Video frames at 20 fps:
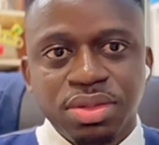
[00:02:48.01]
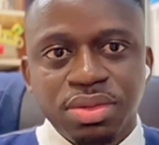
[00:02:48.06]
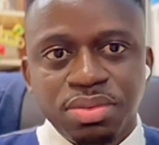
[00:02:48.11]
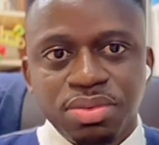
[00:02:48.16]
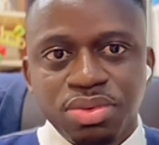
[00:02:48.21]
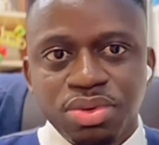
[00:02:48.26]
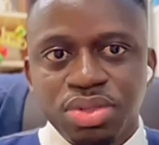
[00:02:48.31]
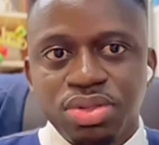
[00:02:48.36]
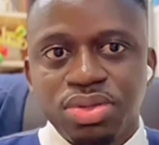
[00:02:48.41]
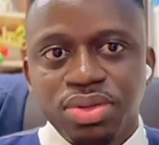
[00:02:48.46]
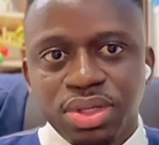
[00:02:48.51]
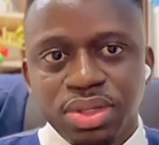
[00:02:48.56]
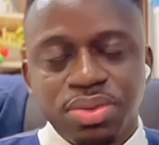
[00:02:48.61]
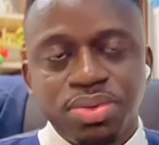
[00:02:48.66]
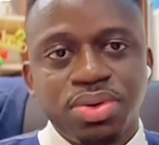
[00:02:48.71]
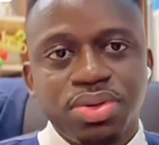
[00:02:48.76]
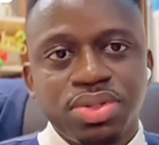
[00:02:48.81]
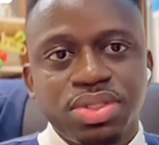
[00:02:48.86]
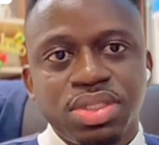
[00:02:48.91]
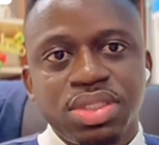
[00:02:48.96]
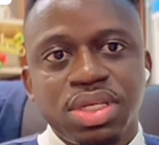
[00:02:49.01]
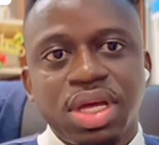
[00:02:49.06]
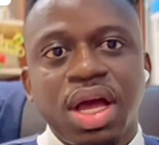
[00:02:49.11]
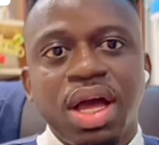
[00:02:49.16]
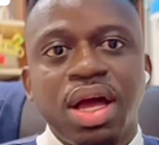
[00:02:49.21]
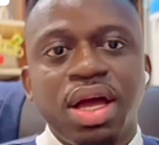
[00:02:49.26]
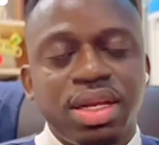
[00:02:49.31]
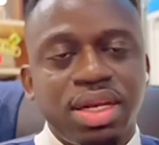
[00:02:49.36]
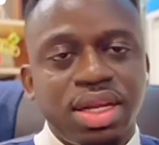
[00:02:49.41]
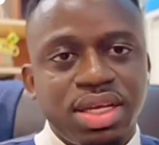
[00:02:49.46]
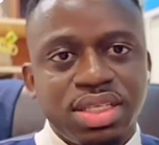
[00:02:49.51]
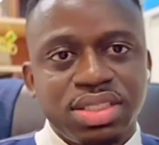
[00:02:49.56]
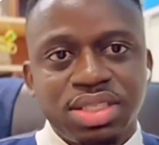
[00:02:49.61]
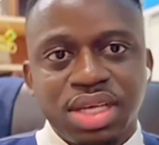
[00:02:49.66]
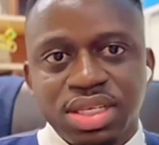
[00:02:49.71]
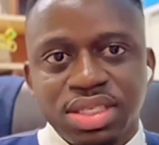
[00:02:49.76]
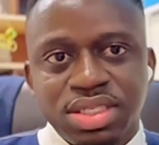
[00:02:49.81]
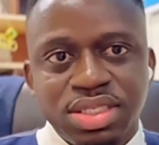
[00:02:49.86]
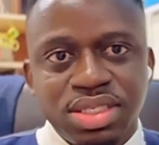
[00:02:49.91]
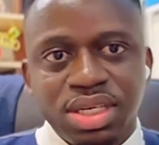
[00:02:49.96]
Not all the courses are, as I
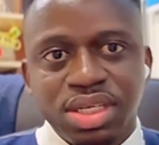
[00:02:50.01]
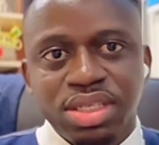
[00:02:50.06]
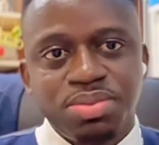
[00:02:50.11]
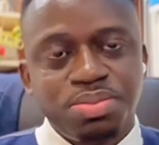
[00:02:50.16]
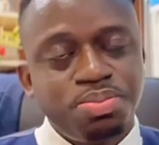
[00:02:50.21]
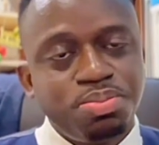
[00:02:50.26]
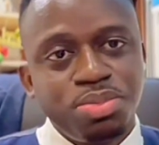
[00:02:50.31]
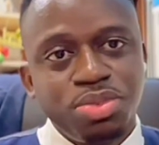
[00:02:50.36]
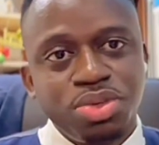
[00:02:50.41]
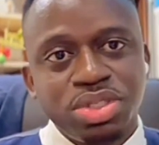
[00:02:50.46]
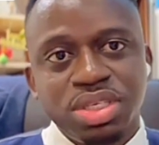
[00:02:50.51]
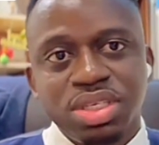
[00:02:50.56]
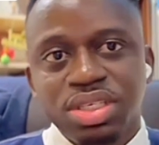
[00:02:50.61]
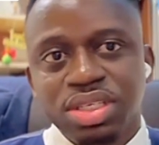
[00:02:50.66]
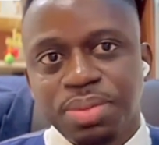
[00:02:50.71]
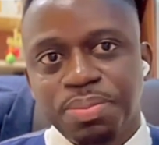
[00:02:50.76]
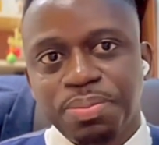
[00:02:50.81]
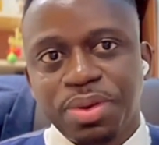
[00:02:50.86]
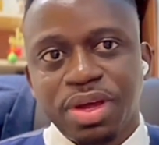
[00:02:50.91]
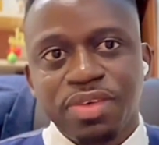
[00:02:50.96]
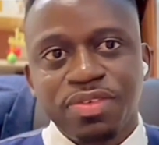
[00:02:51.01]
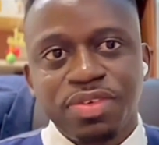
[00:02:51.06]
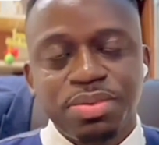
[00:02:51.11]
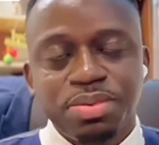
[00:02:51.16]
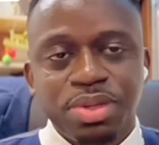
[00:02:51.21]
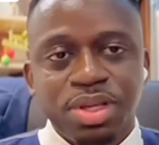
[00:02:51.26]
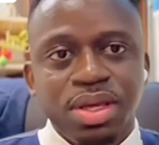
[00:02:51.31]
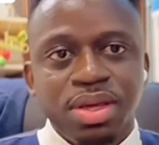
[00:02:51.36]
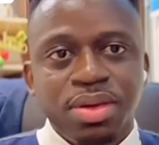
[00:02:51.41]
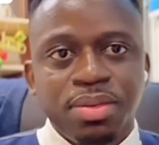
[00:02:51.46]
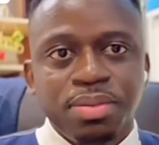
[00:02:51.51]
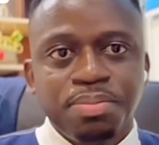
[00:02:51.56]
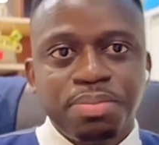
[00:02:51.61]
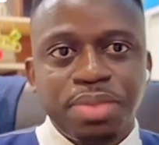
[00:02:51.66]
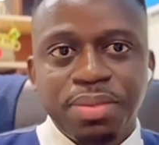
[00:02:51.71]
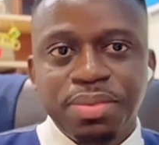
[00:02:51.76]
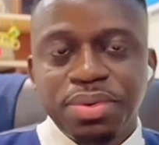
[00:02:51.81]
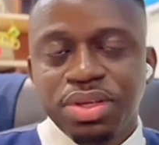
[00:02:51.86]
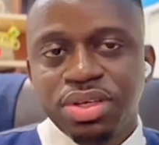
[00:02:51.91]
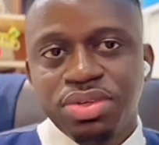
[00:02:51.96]
said, mostly the private
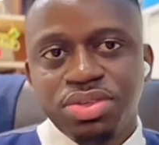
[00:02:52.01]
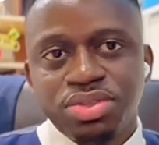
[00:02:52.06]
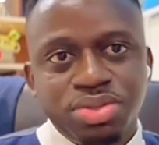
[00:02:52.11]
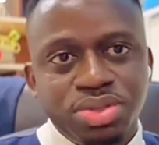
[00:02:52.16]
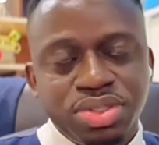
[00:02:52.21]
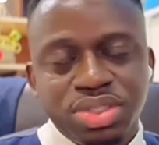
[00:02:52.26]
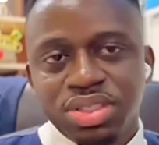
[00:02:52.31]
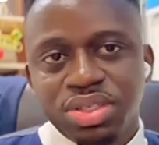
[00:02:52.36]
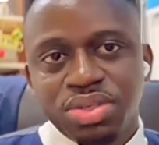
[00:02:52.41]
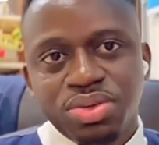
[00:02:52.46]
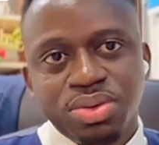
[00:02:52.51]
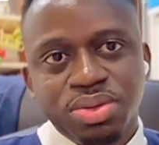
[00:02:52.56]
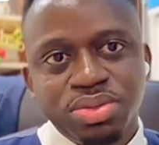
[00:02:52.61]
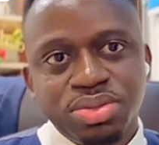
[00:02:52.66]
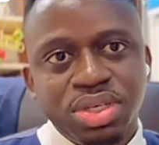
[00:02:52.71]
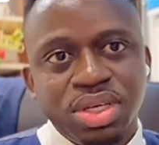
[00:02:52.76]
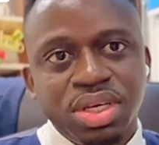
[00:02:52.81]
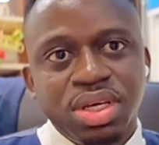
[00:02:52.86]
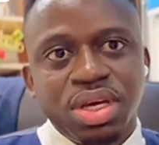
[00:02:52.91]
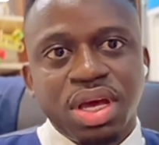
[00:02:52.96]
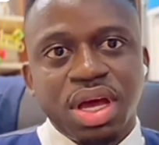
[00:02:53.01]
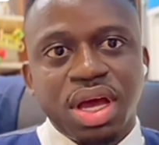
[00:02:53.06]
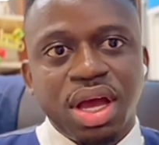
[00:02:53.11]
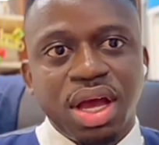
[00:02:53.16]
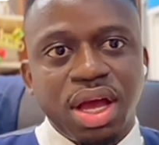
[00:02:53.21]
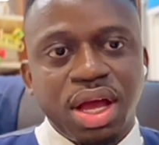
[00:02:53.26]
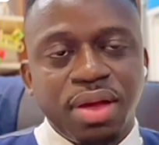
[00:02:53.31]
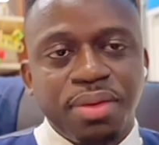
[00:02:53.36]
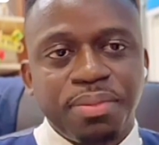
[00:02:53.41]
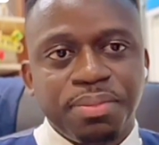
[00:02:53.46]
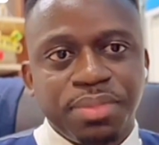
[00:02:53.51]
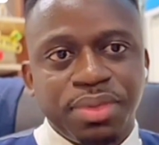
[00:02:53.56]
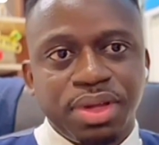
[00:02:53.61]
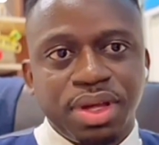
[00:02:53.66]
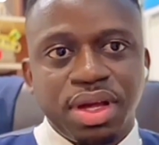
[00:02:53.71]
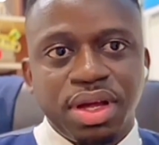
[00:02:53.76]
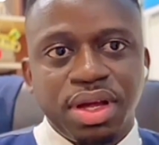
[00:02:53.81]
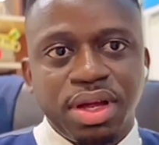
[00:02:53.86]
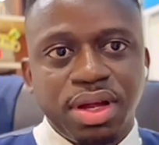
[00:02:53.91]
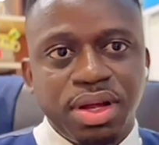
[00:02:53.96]
public institution, they don't
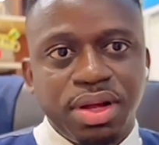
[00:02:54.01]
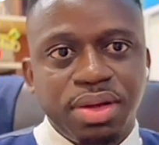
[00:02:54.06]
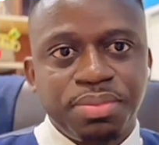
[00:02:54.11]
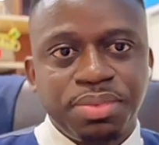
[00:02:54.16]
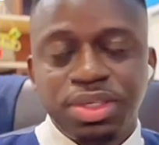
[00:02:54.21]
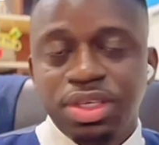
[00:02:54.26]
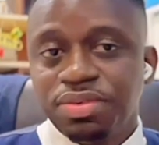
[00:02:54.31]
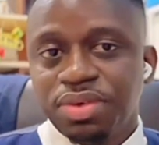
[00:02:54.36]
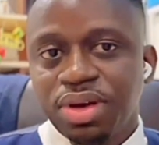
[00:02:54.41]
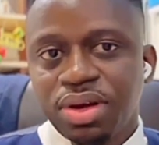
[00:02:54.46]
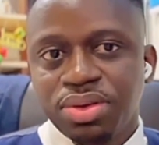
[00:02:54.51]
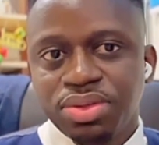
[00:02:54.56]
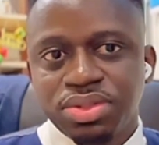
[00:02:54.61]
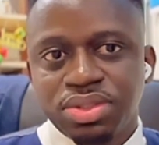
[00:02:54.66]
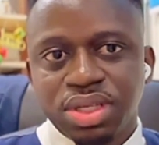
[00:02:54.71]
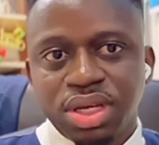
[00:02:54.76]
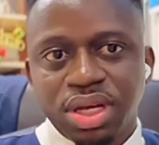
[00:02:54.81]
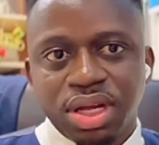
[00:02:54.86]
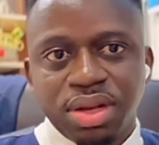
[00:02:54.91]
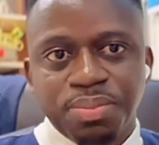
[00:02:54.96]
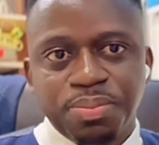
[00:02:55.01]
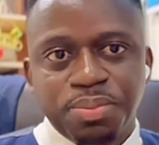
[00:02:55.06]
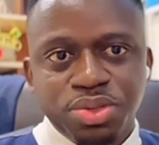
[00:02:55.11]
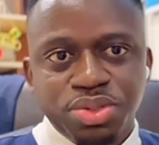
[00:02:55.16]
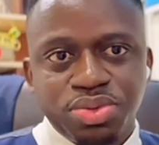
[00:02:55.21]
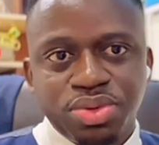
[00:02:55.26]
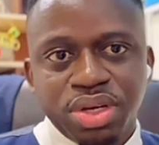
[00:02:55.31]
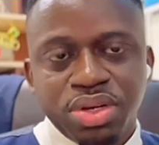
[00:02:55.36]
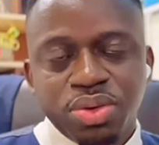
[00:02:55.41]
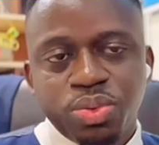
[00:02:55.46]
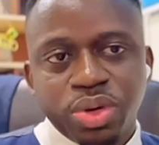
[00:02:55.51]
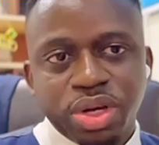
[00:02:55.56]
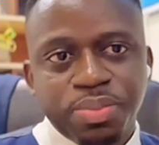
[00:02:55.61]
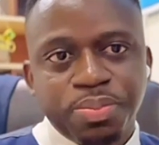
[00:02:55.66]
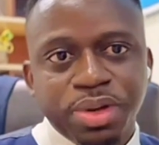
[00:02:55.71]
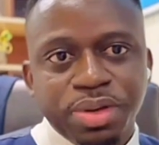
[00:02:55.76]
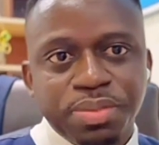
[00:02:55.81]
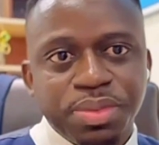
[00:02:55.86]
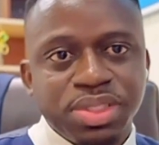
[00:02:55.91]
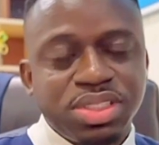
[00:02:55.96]
give out postgraduate work
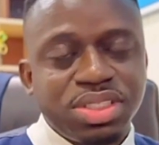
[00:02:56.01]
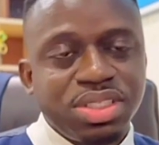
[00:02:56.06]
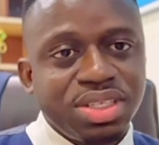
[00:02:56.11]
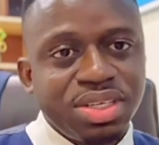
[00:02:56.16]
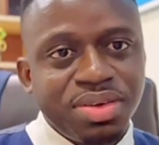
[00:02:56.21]
permits.